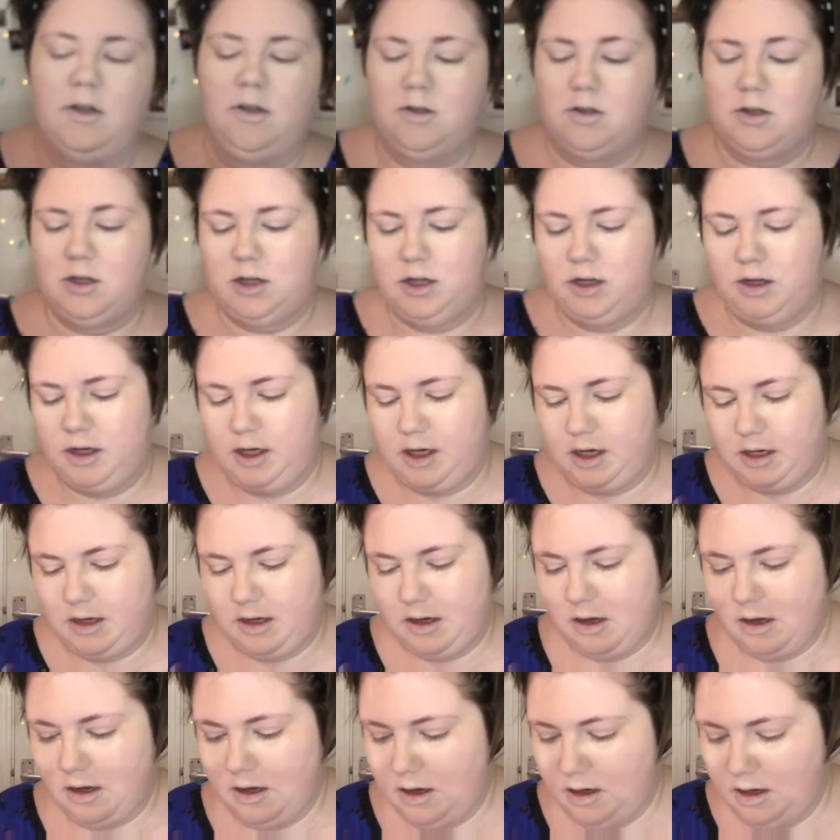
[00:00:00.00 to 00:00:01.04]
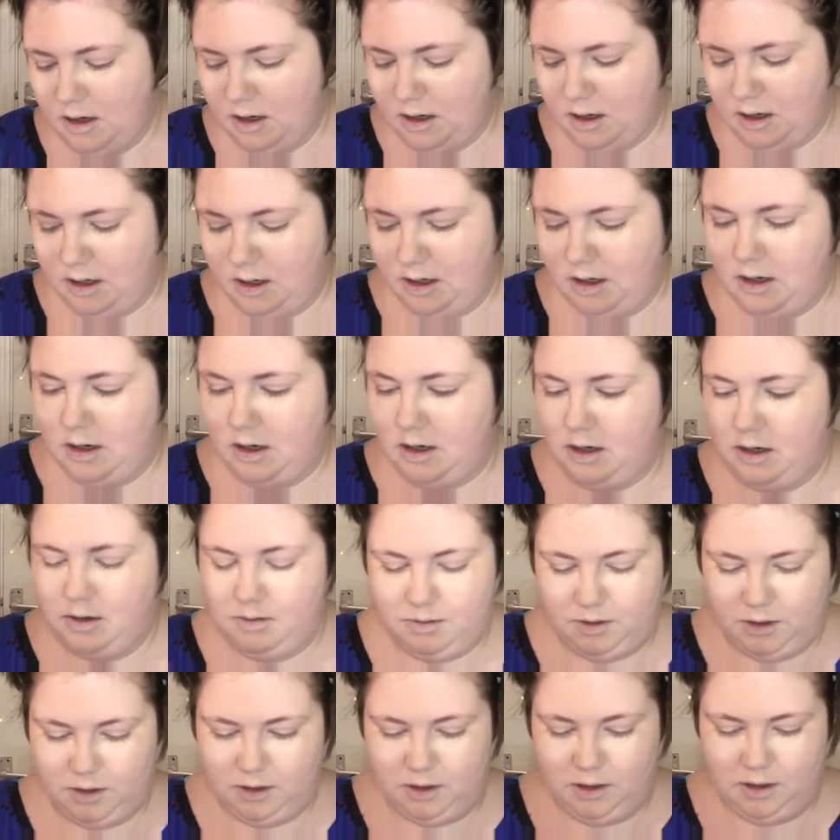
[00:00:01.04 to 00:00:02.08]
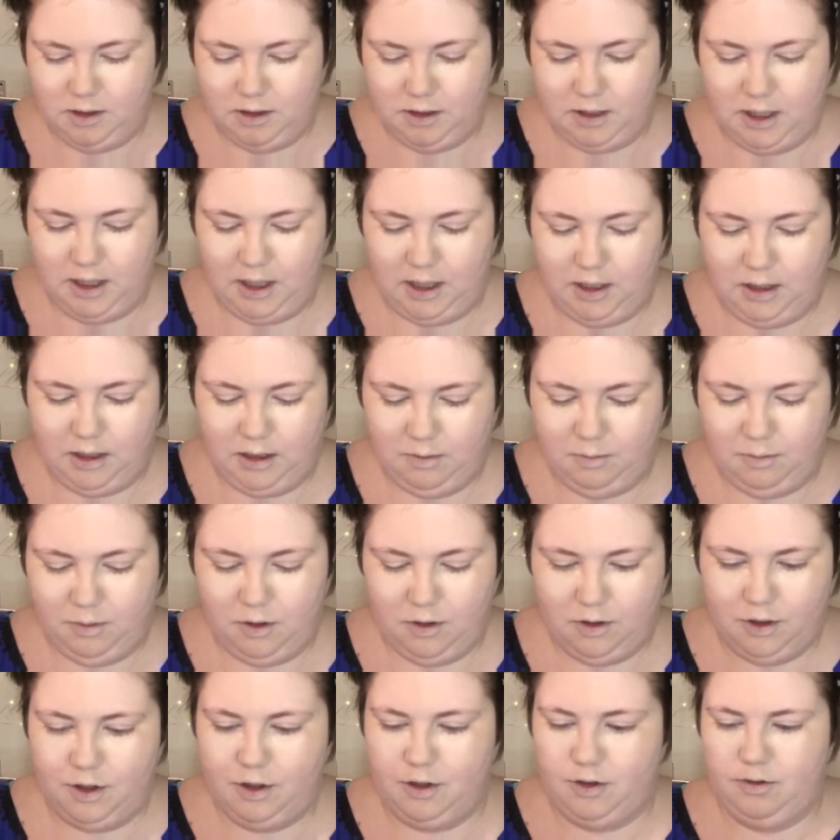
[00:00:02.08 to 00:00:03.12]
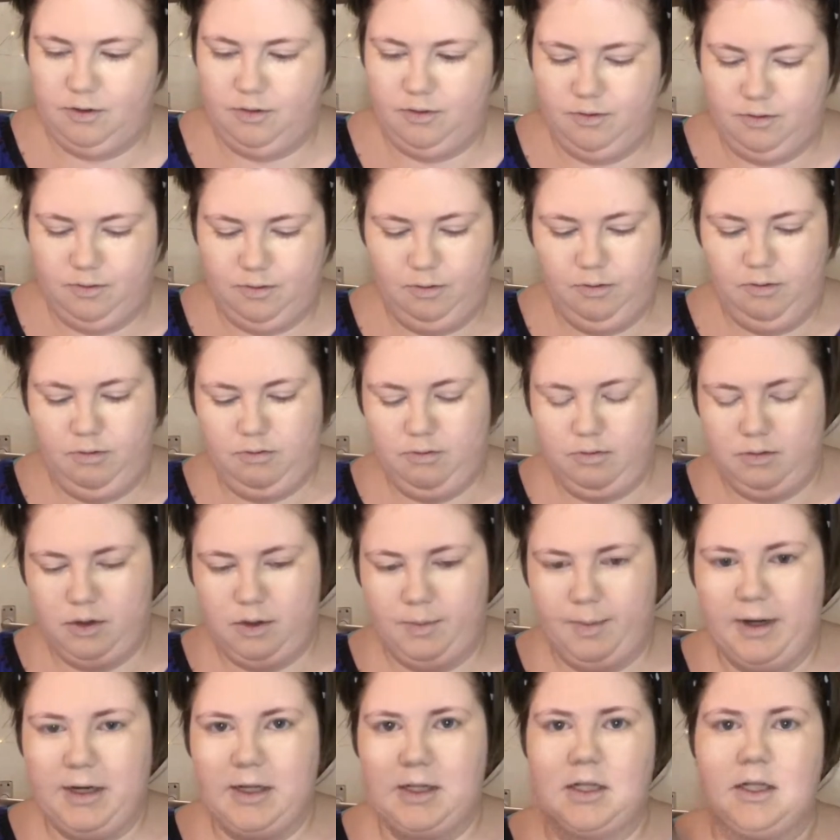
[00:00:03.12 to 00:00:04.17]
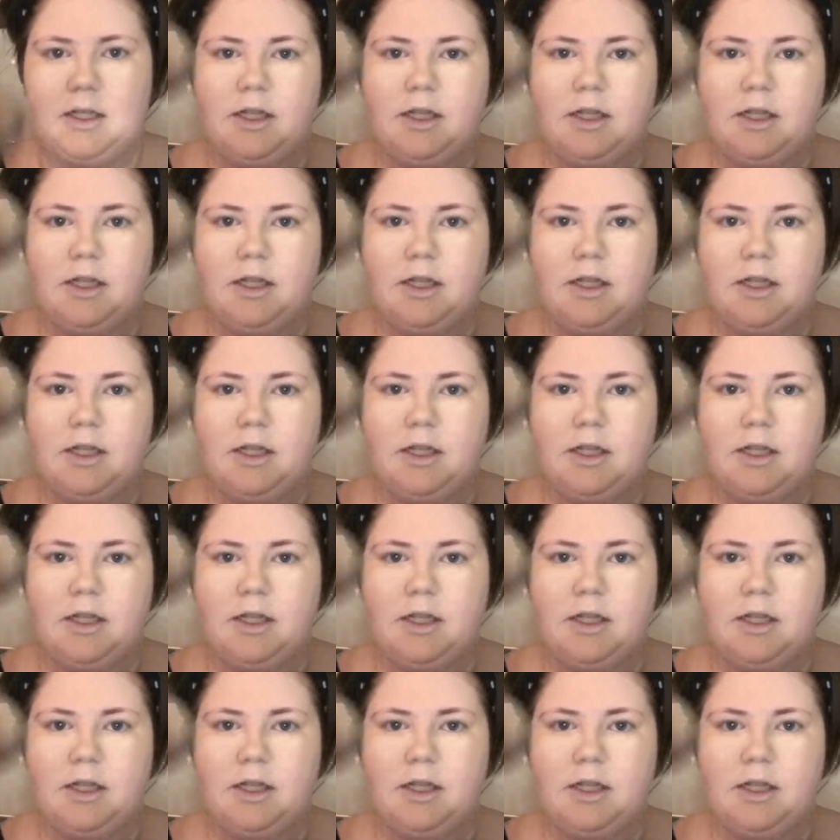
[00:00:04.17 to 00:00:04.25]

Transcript: looks like. I'm just going to take a brush. Oh, it's a bit,